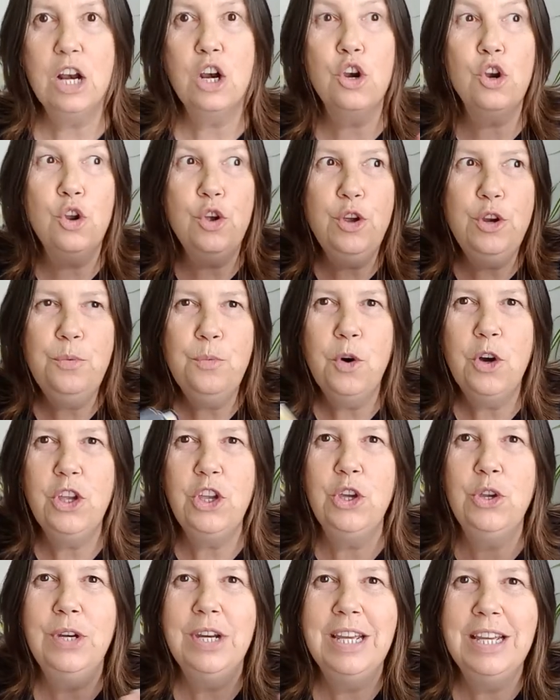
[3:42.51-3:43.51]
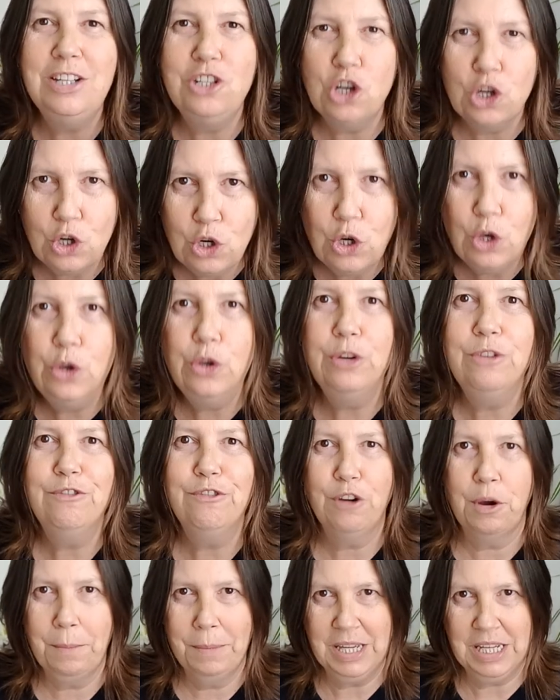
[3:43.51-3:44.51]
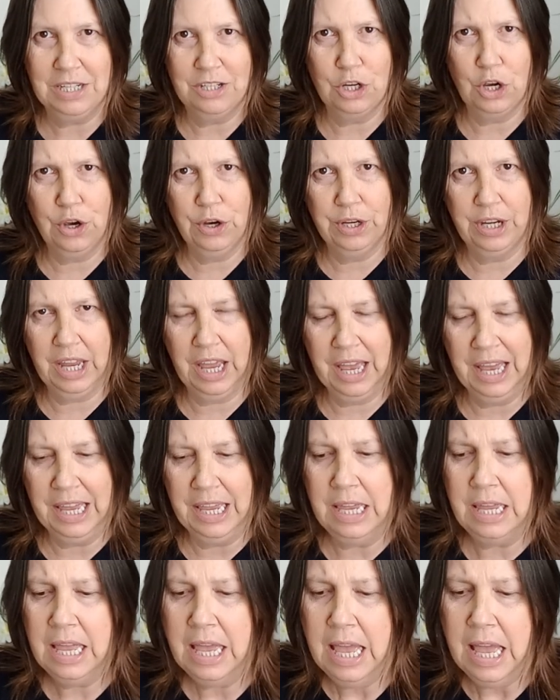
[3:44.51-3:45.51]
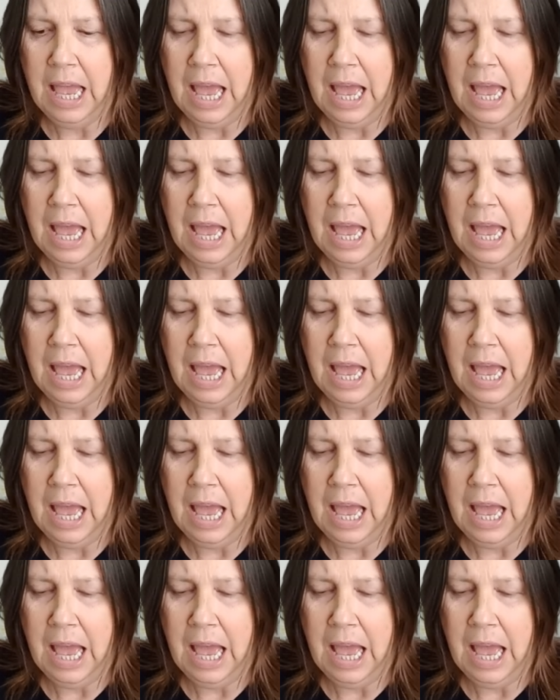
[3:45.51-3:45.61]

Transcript: learn what you need to learn from it, okay?